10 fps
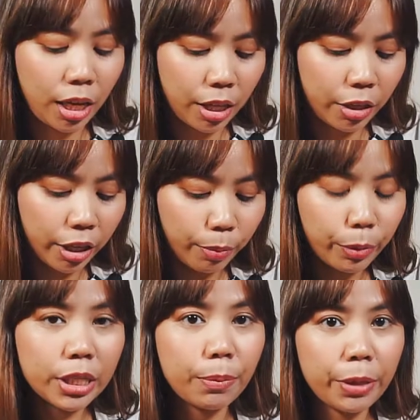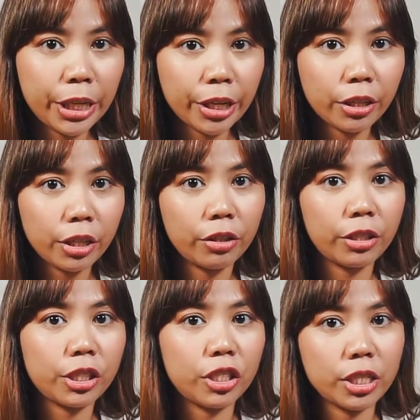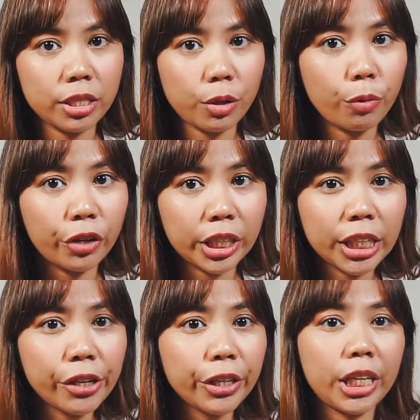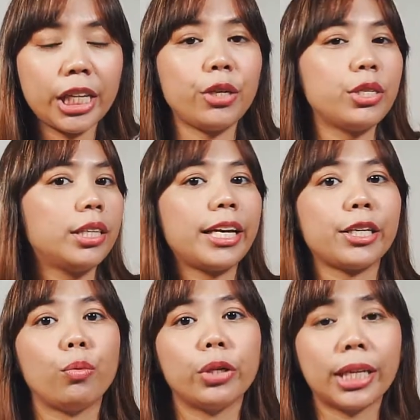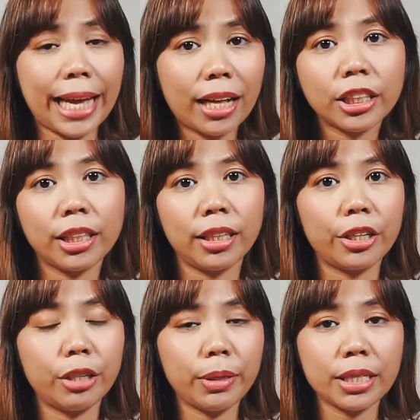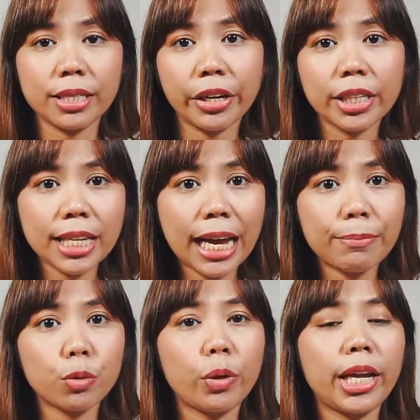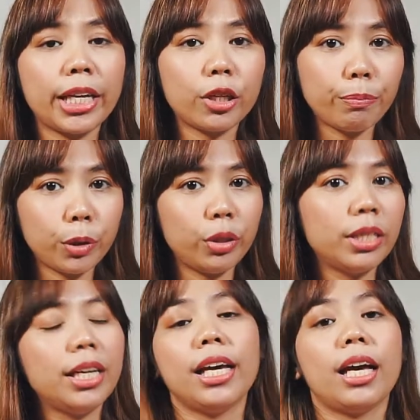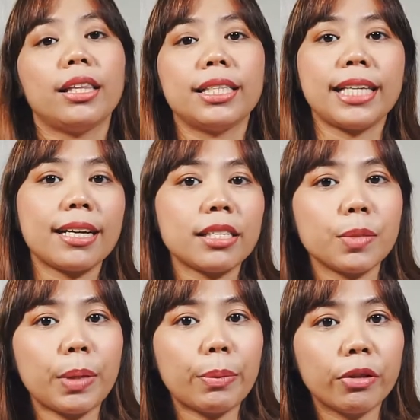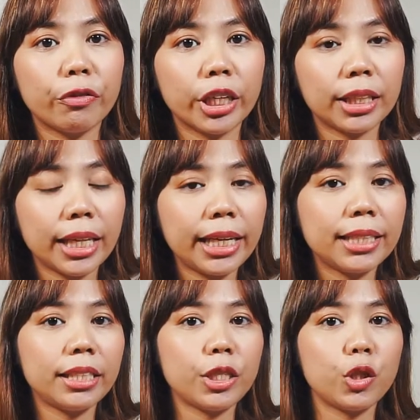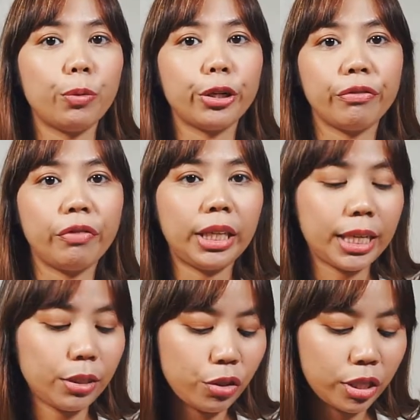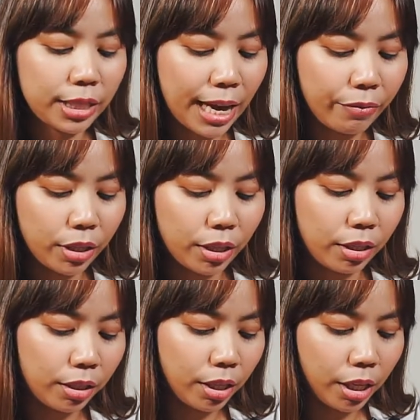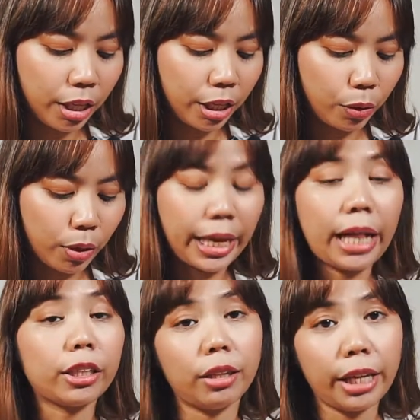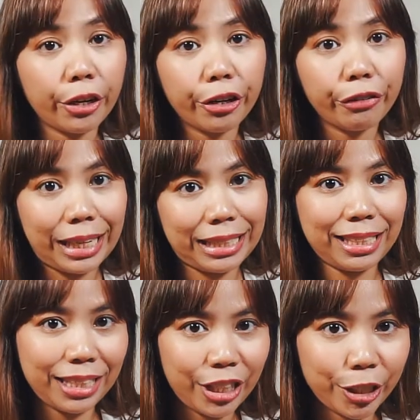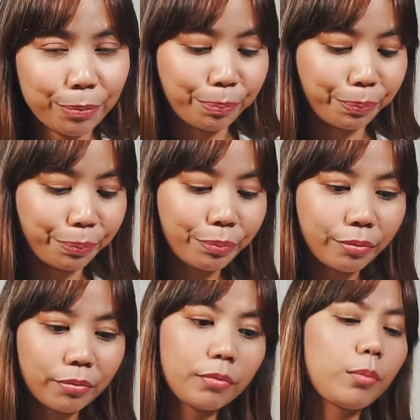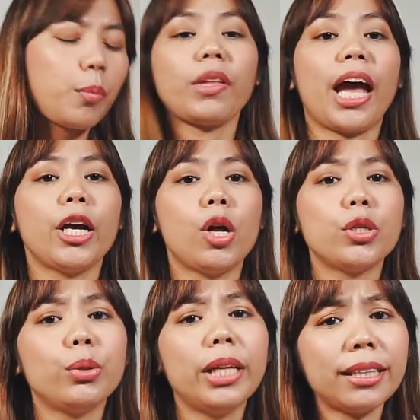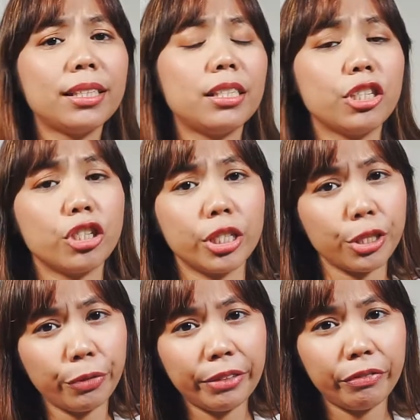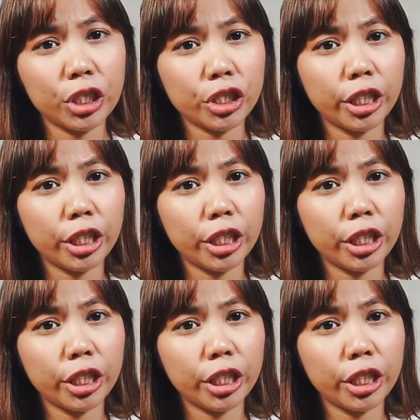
the numbers appear just over here, you can use it like you would a calculator, because there are times when I compute the taxes payable for a client and it's super convenient to just have a calculator right here. I also like the touch screen feature